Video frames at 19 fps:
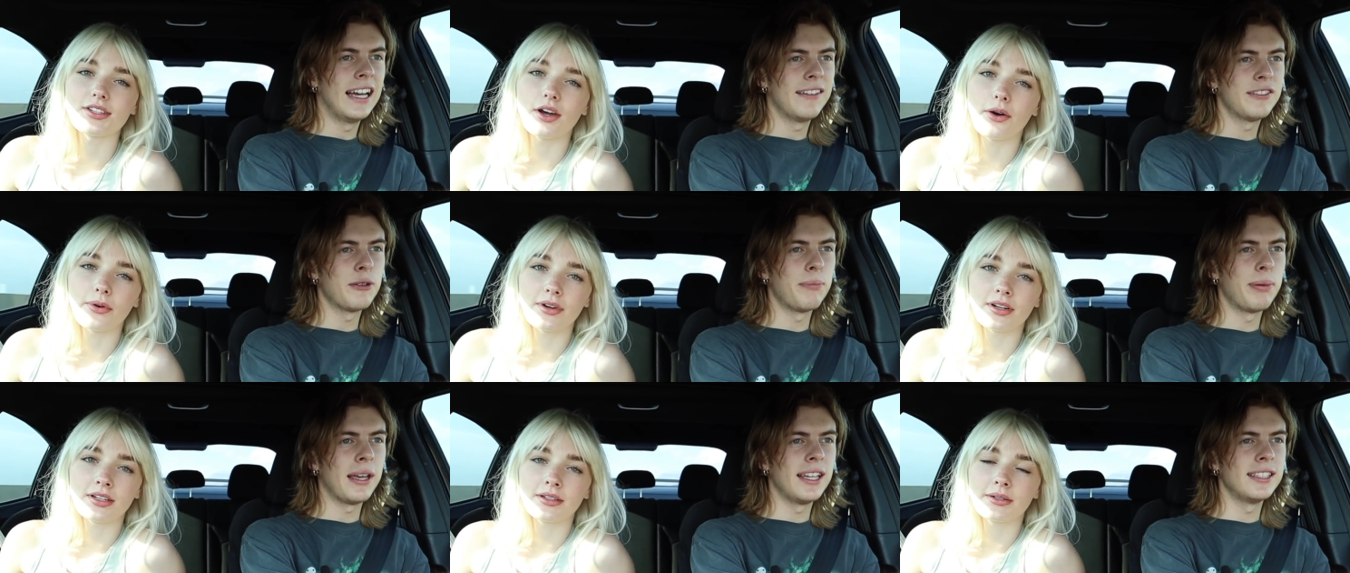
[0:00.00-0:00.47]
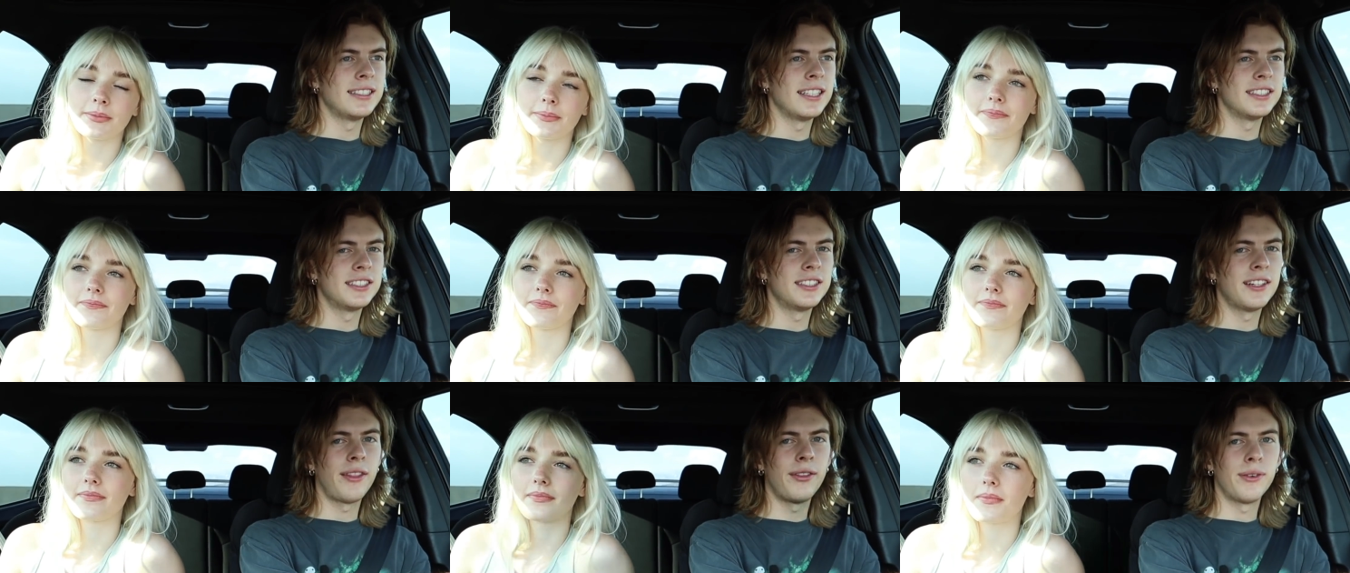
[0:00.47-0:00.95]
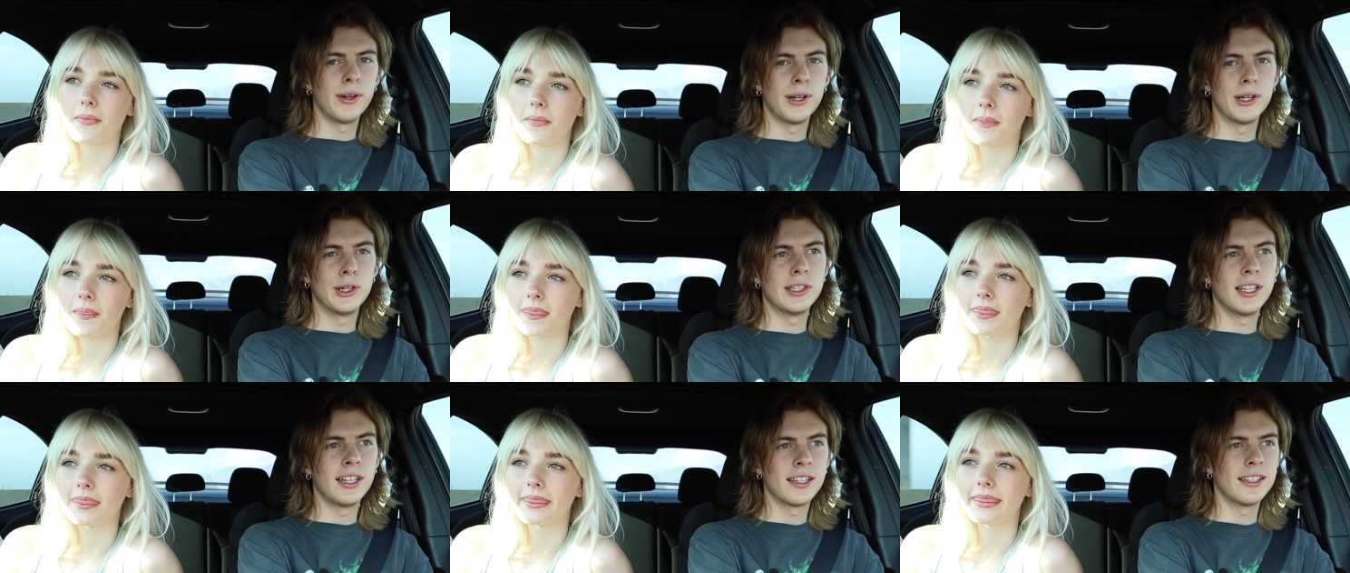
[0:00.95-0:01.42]
Speaker 1: So I have to pay attention to the
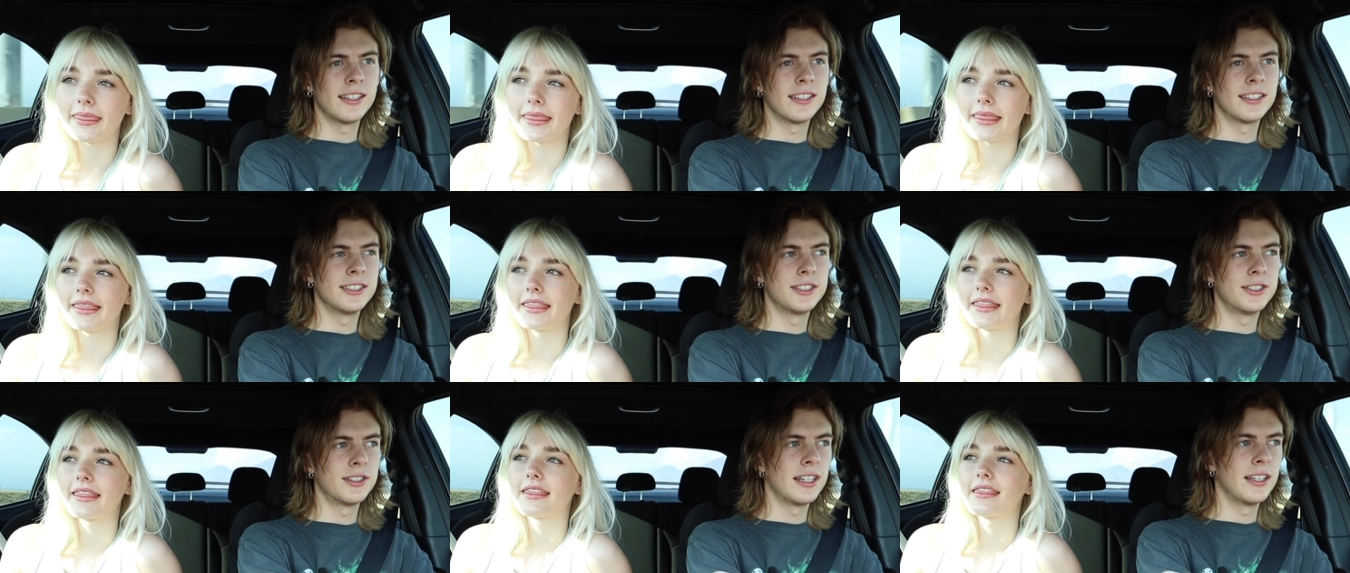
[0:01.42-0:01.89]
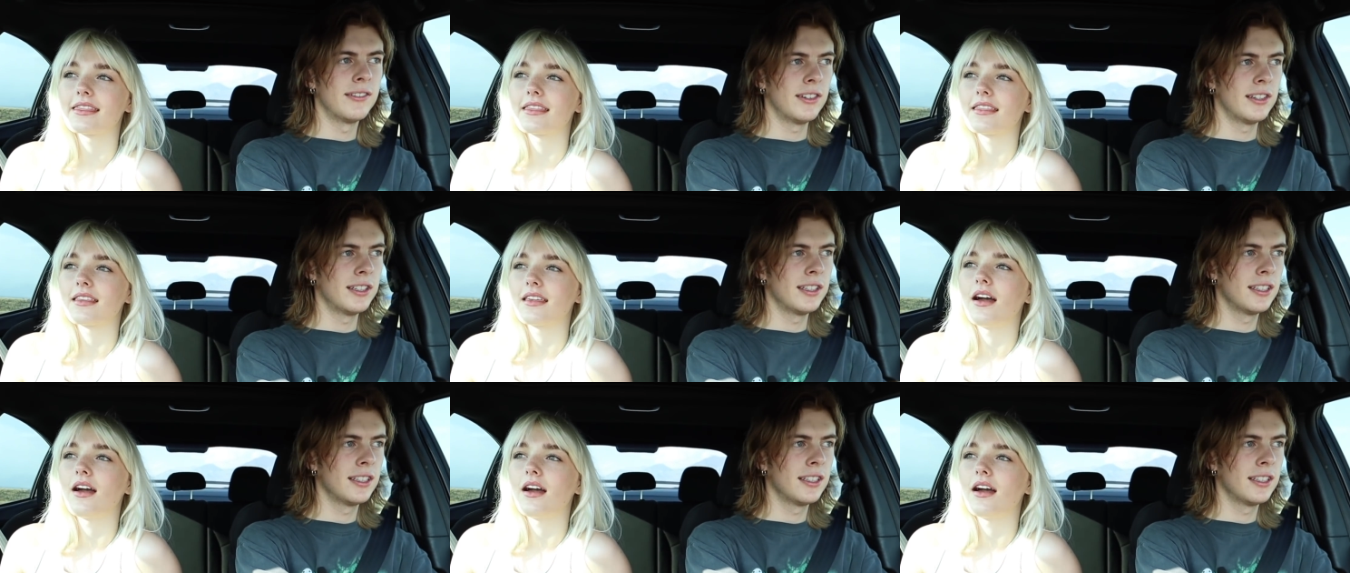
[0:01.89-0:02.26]
road like a good driver.